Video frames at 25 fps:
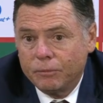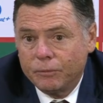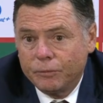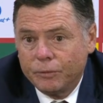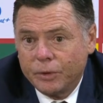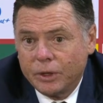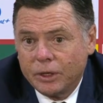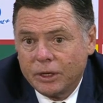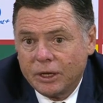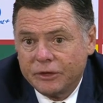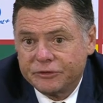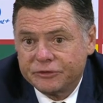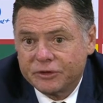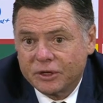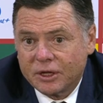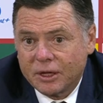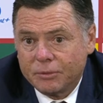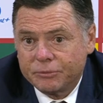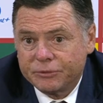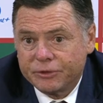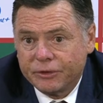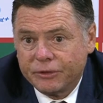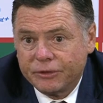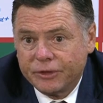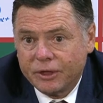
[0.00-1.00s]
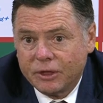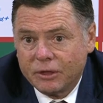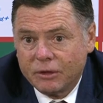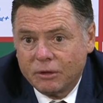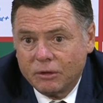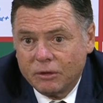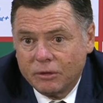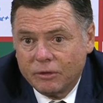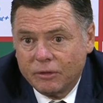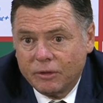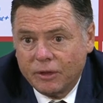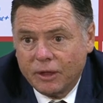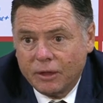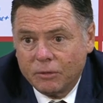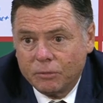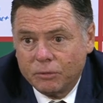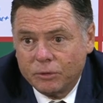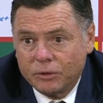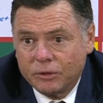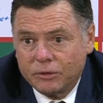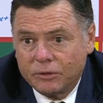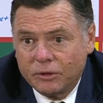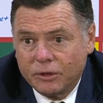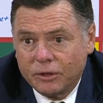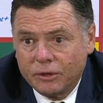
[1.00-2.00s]
when Nesta comes on, that they
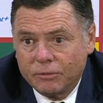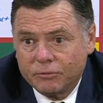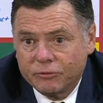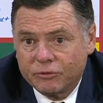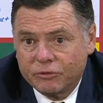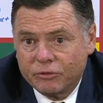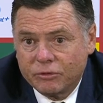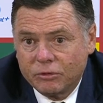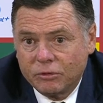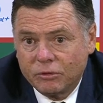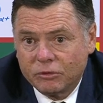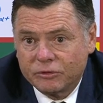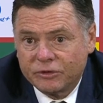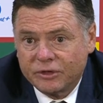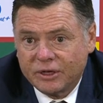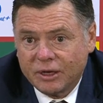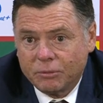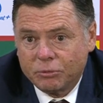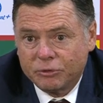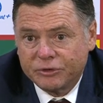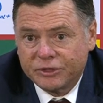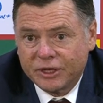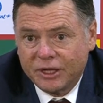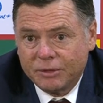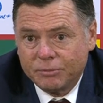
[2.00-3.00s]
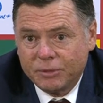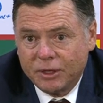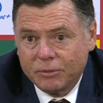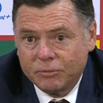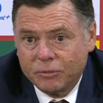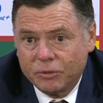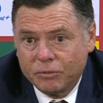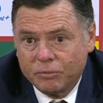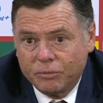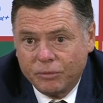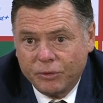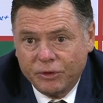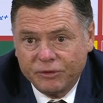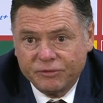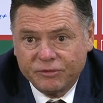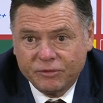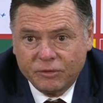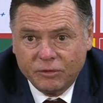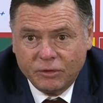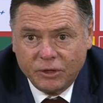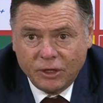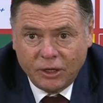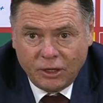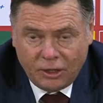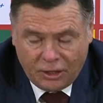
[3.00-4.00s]
would look to double team him and
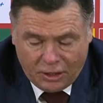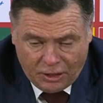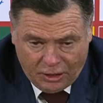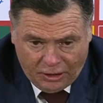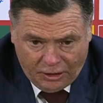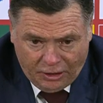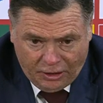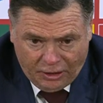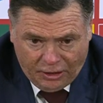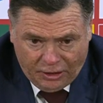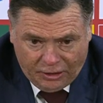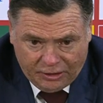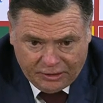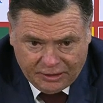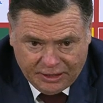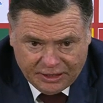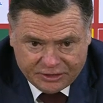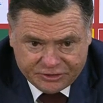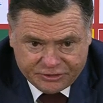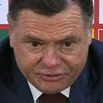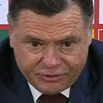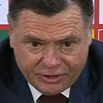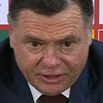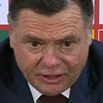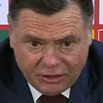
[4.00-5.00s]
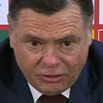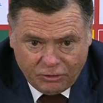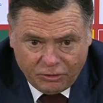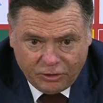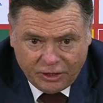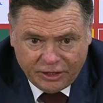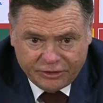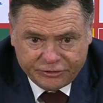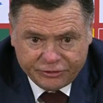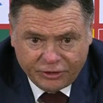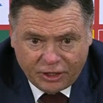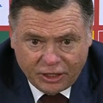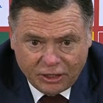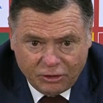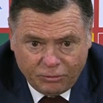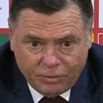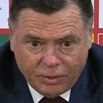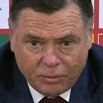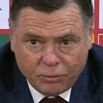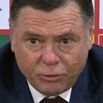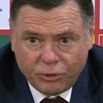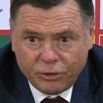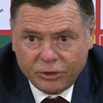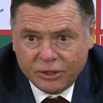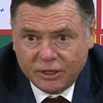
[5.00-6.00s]
move Nesta in inside a little
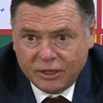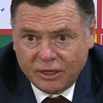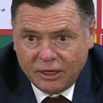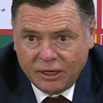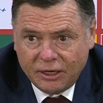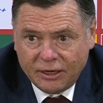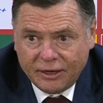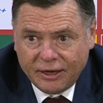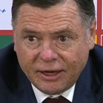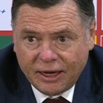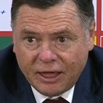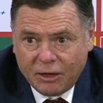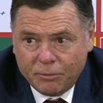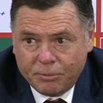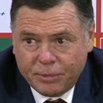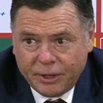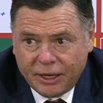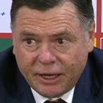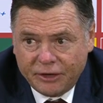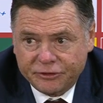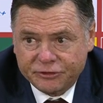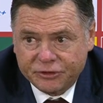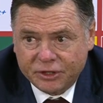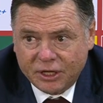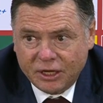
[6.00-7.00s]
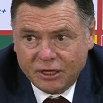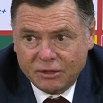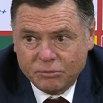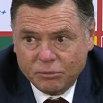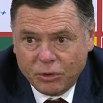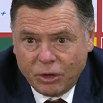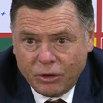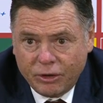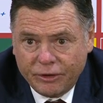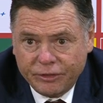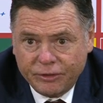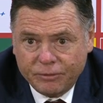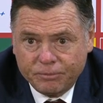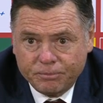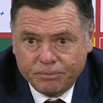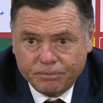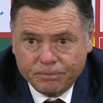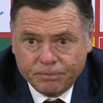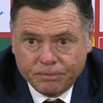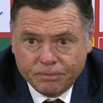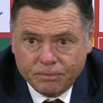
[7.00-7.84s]
bit more and allow Panache to get in behind them.